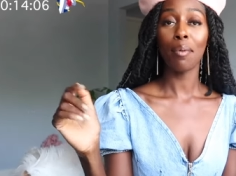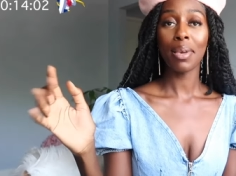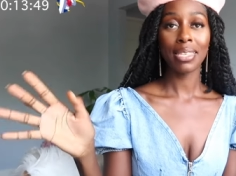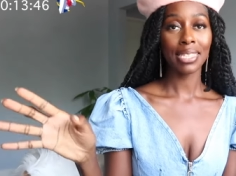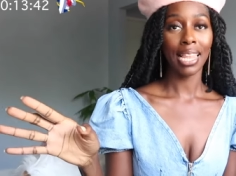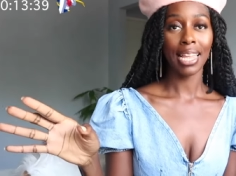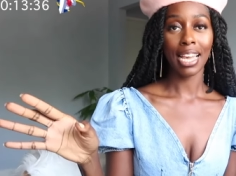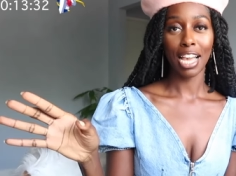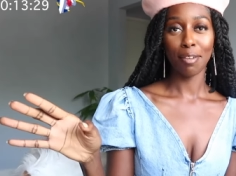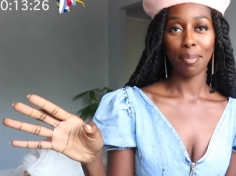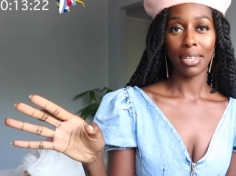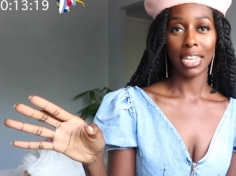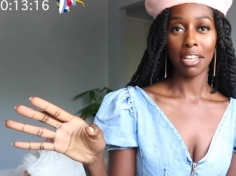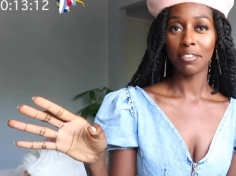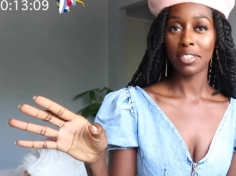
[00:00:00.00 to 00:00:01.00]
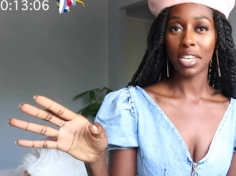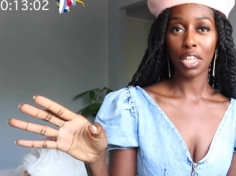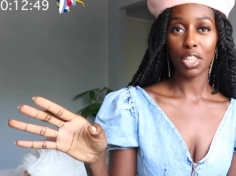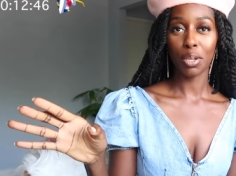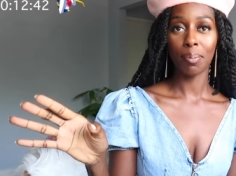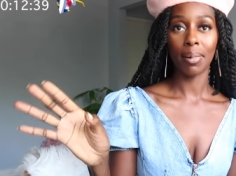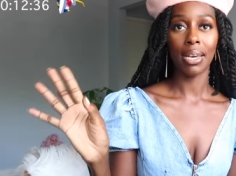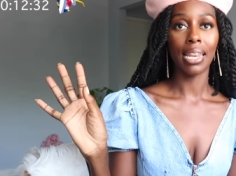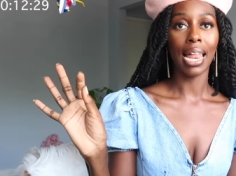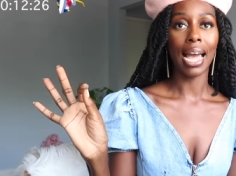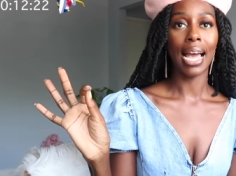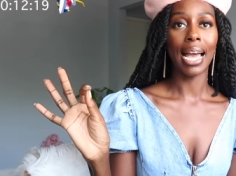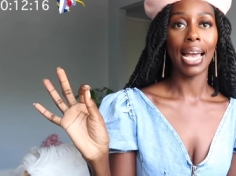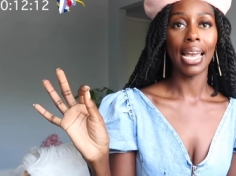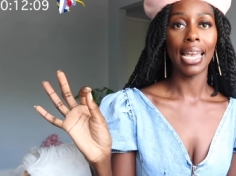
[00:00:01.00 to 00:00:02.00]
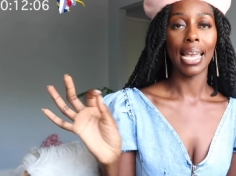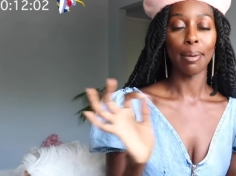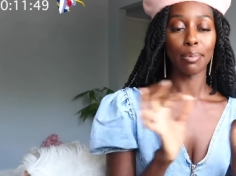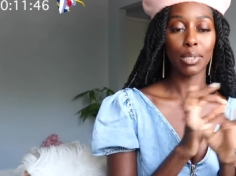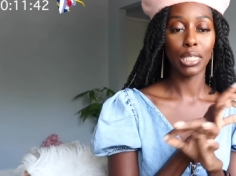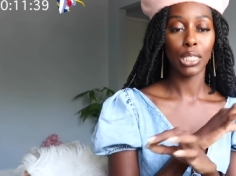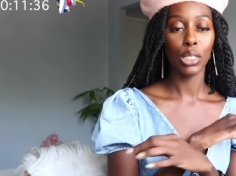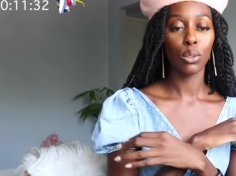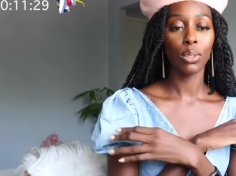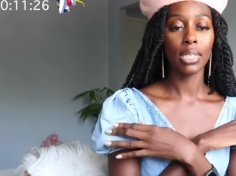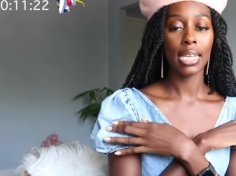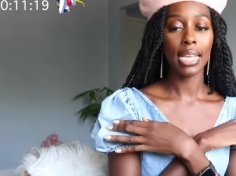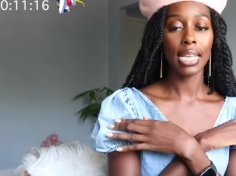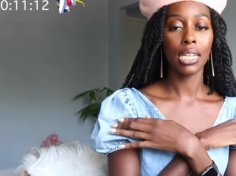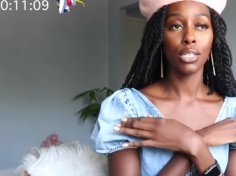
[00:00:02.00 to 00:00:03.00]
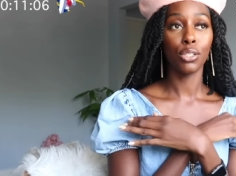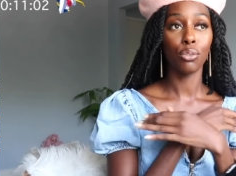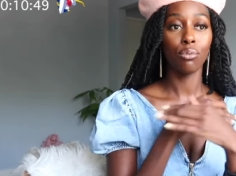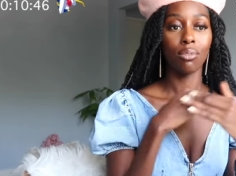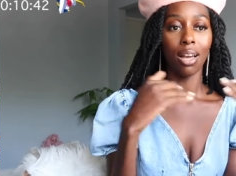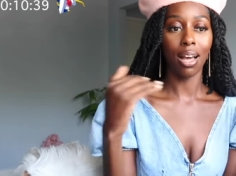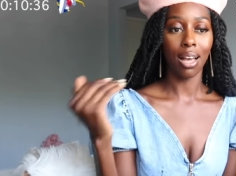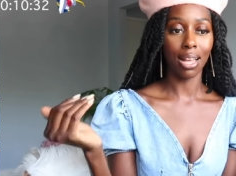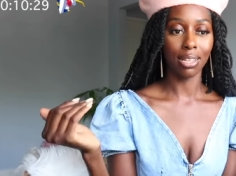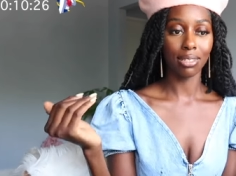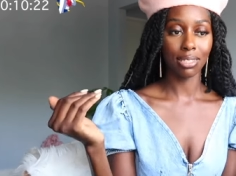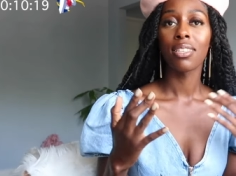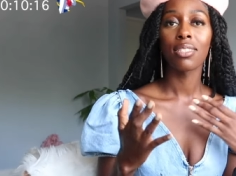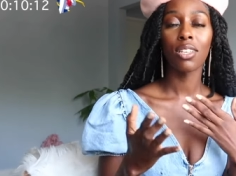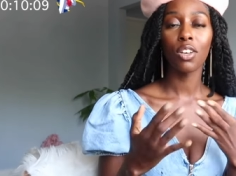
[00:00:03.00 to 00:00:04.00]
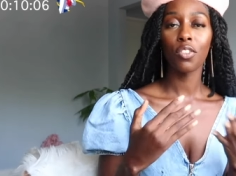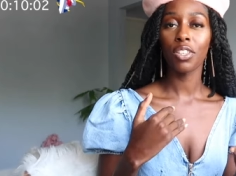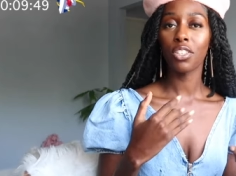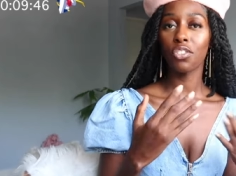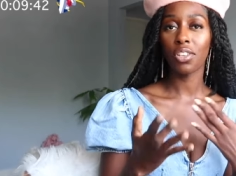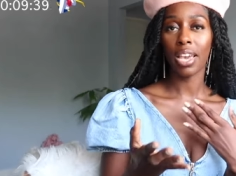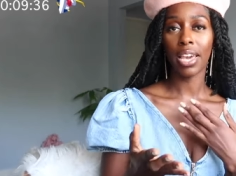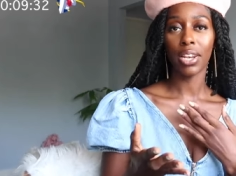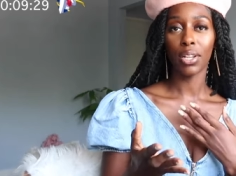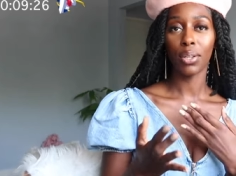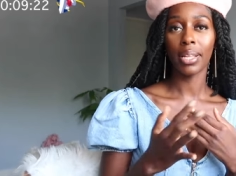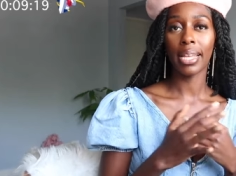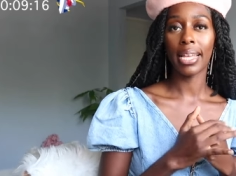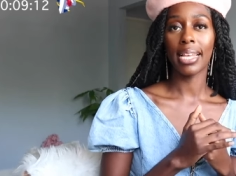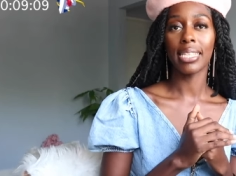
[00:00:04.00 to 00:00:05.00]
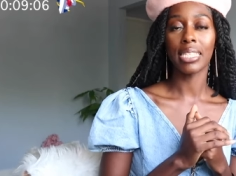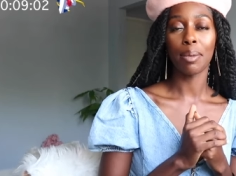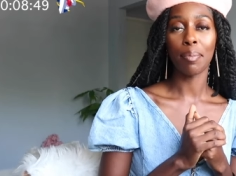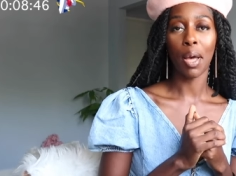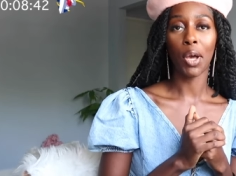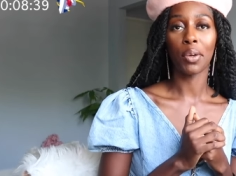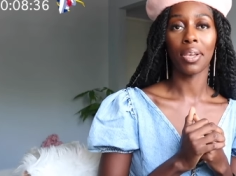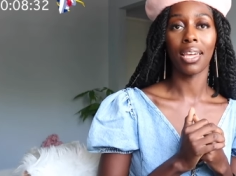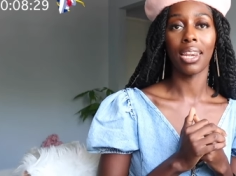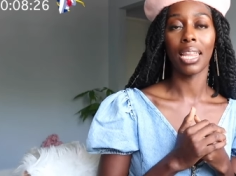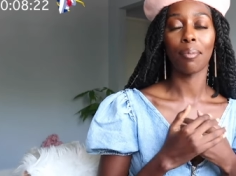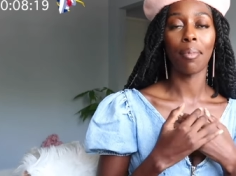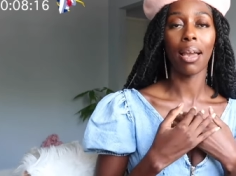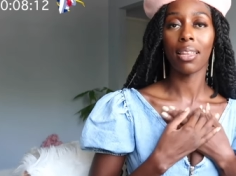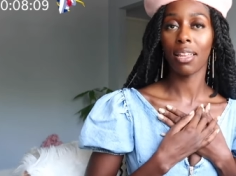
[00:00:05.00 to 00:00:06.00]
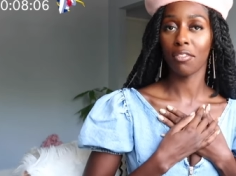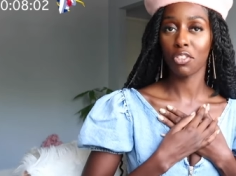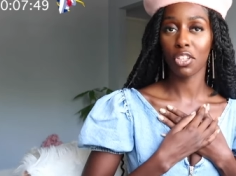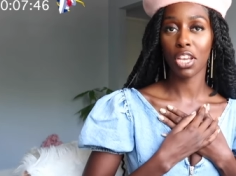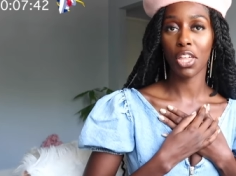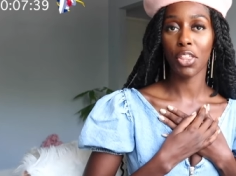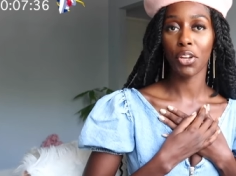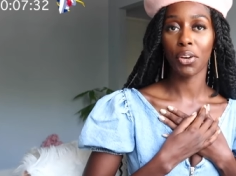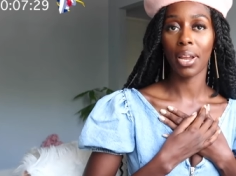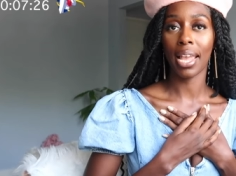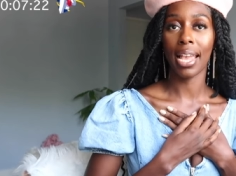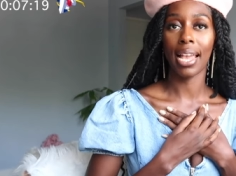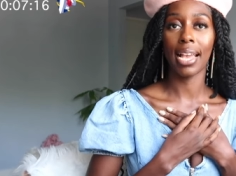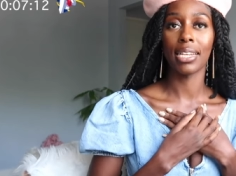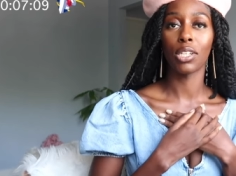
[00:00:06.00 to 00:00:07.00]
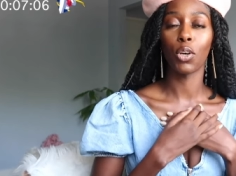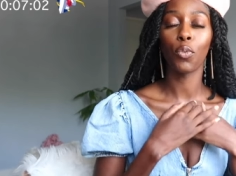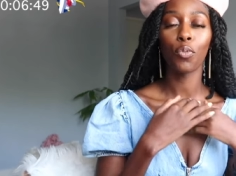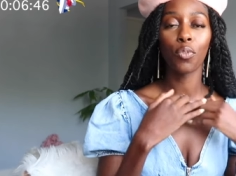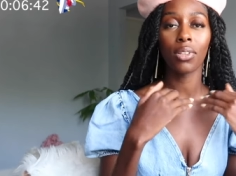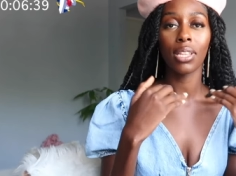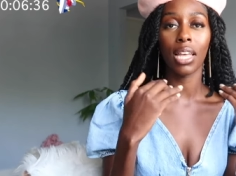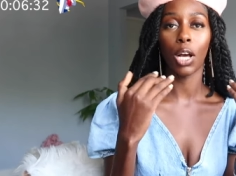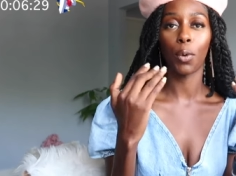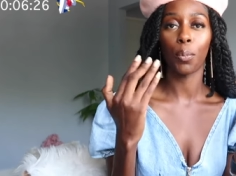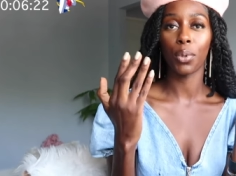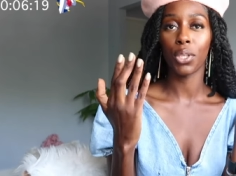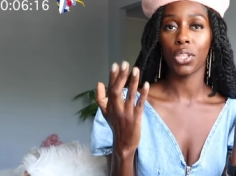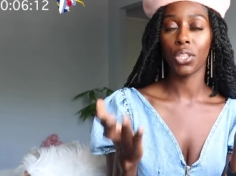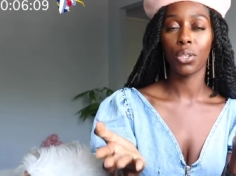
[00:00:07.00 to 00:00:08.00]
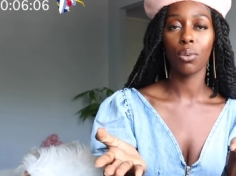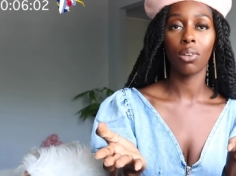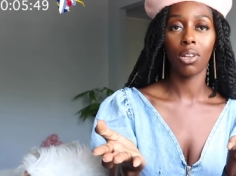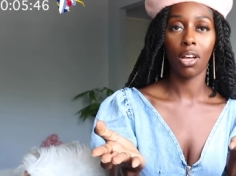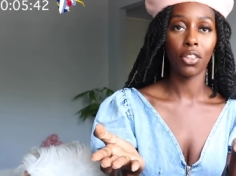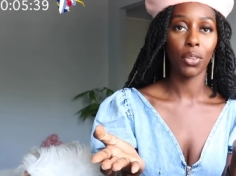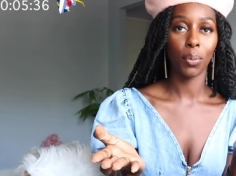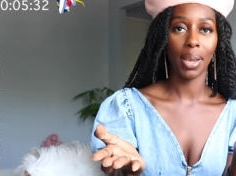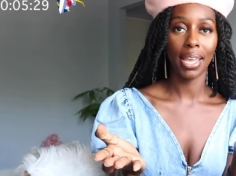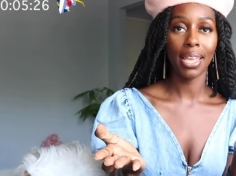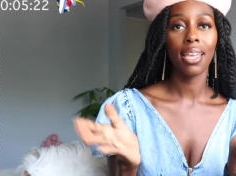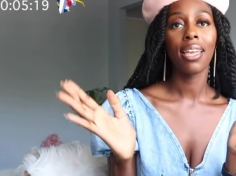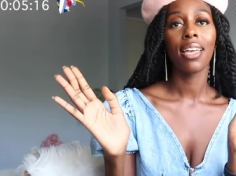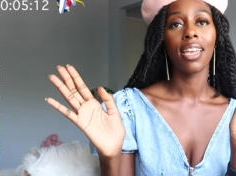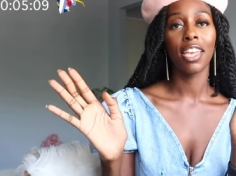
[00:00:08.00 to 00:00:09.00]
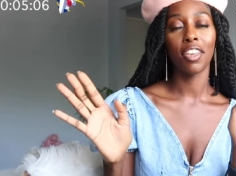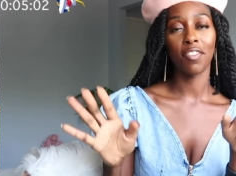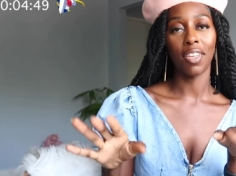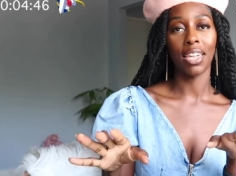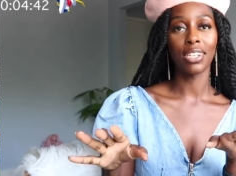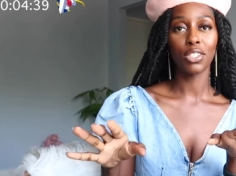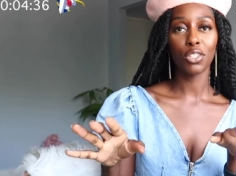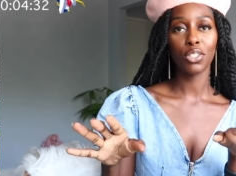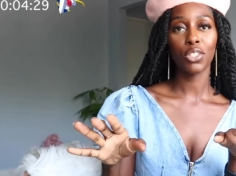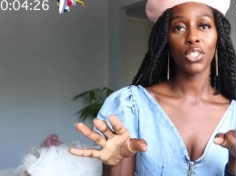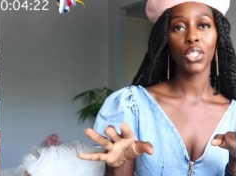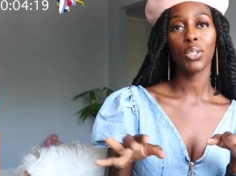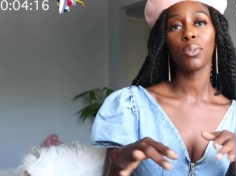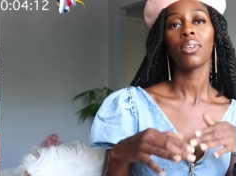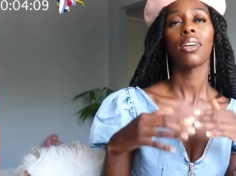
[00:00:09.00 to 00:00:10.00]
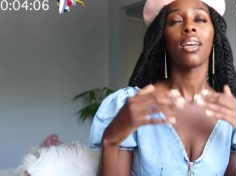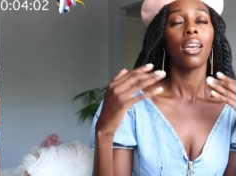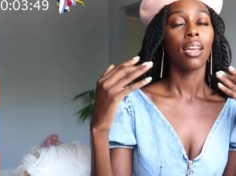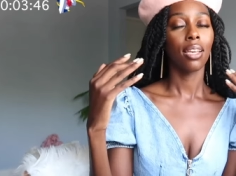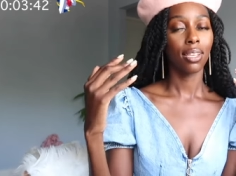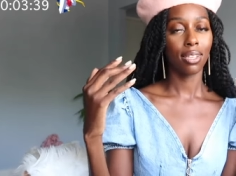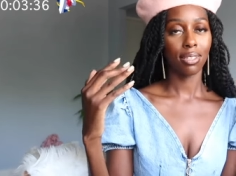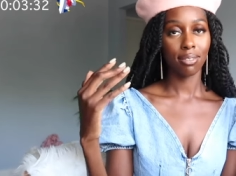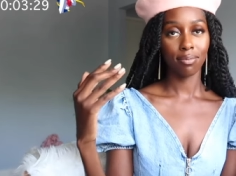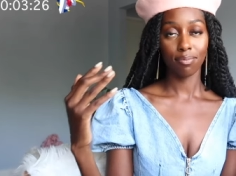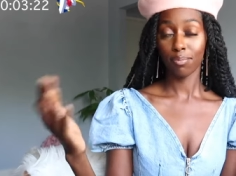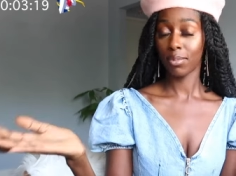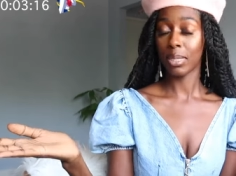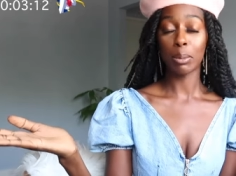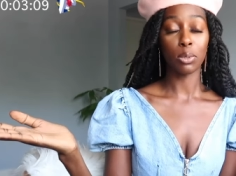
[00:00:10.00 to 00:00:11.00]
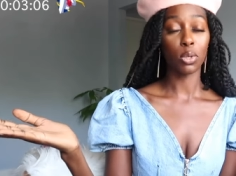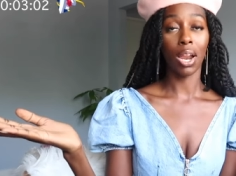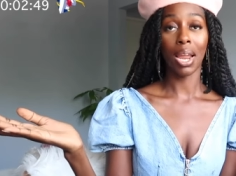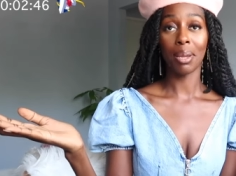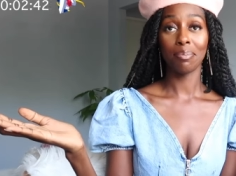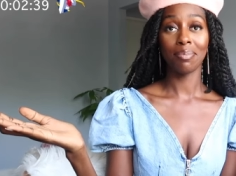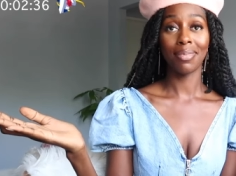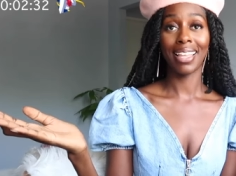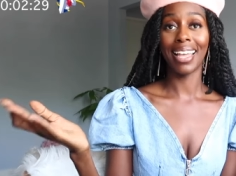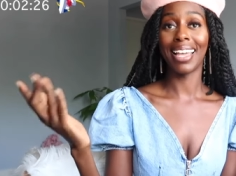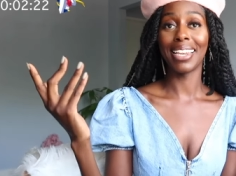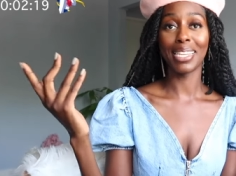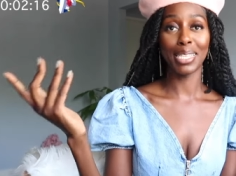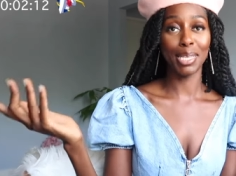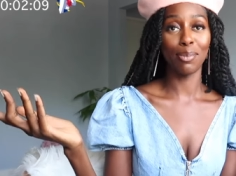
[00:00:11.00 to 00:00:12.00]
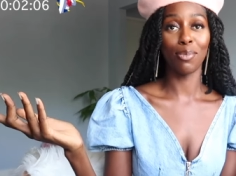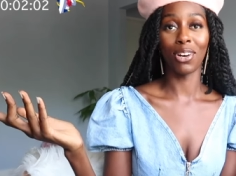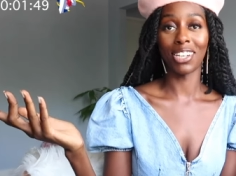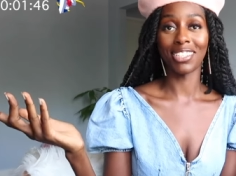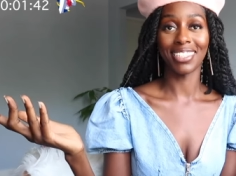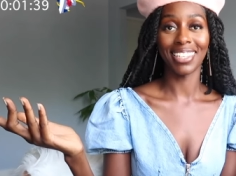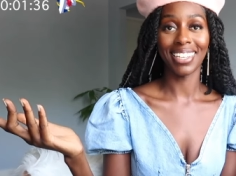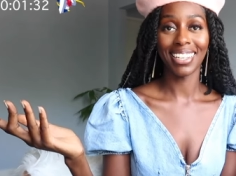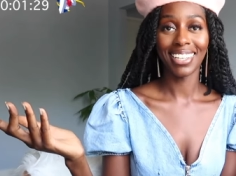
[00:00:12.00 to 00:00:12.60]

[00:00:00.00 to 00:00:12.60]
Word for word: may sound like I have my life together, but I absolutely do not. So this channel is about getting my life together and hopefully helping you along the way. If that interests you, subscribe and keep watching.